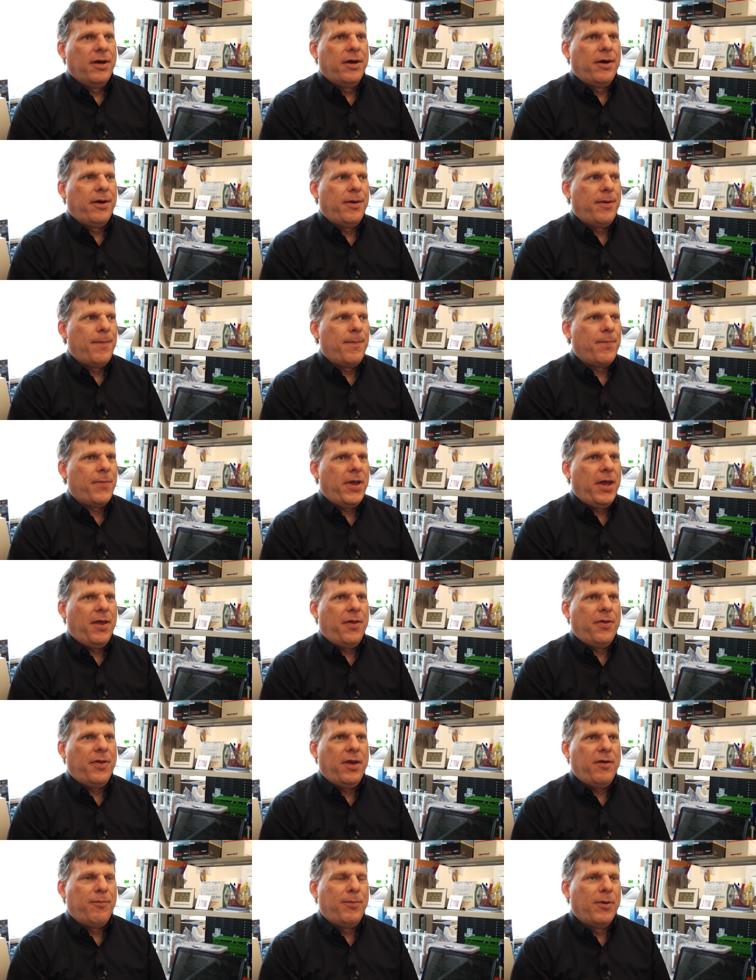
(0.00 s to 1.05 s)
Um,
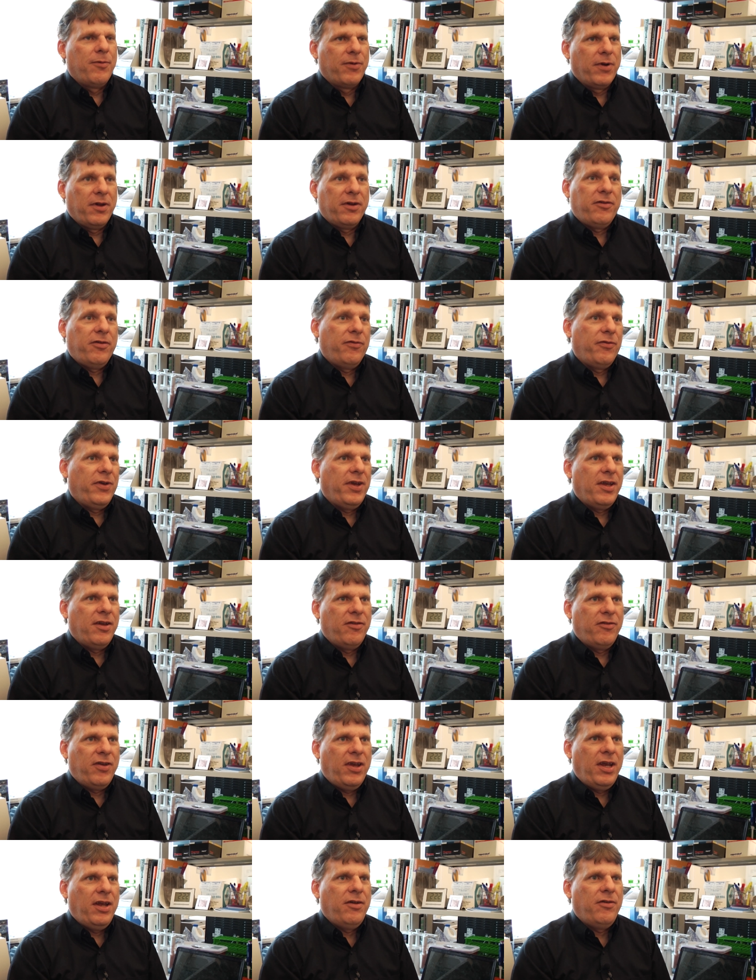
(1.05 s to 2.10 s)
and they've been relatively
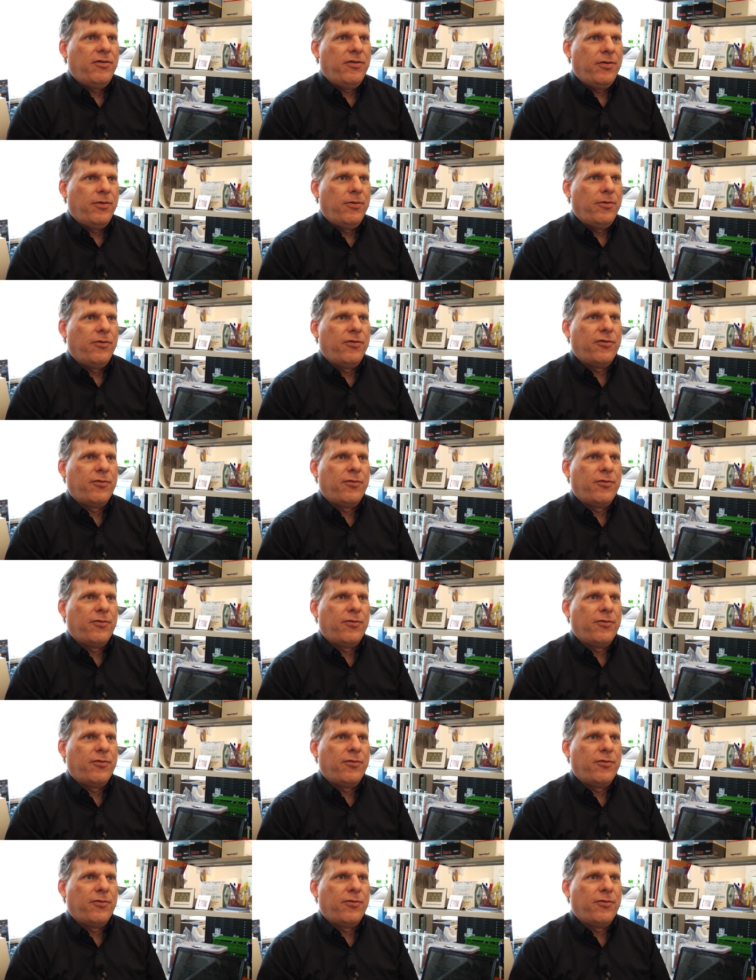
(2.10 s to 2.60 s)
contained to